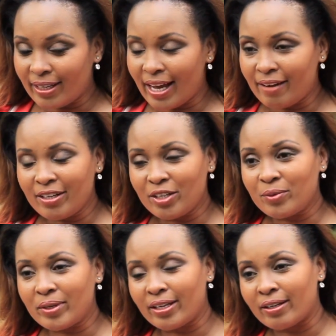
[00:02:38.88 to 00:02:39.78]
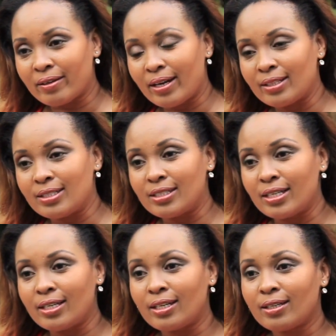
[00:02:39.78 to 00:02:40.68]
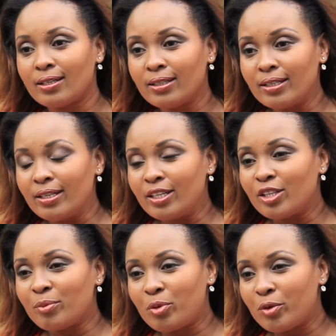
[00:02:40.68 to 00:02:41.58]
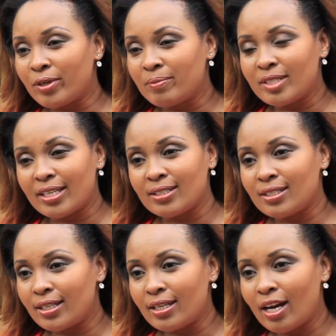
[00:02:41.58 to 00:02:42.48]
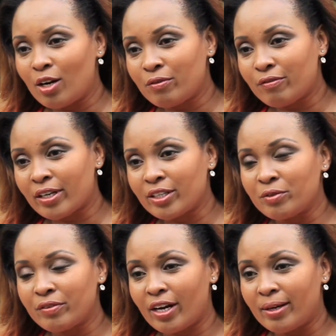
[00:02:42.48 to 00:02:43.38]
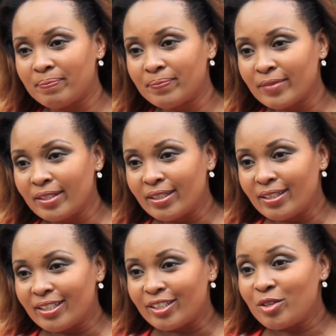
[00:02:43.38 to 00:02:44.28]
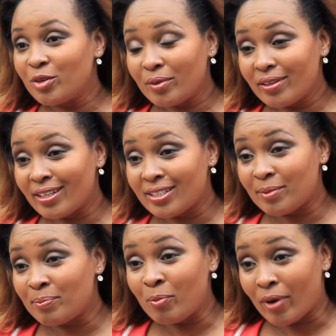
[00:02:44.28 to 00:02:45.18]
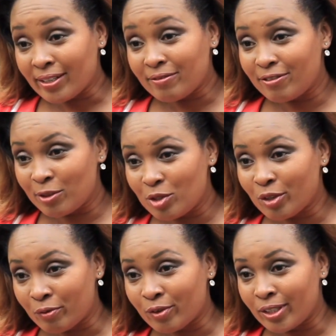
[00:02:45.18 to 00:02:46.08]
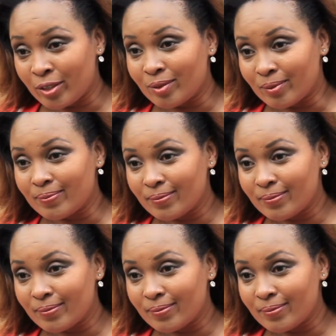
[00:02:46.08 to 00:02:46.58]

in having you here and seeing the poems and seeing how far you've come, you know that there's a bright future for you.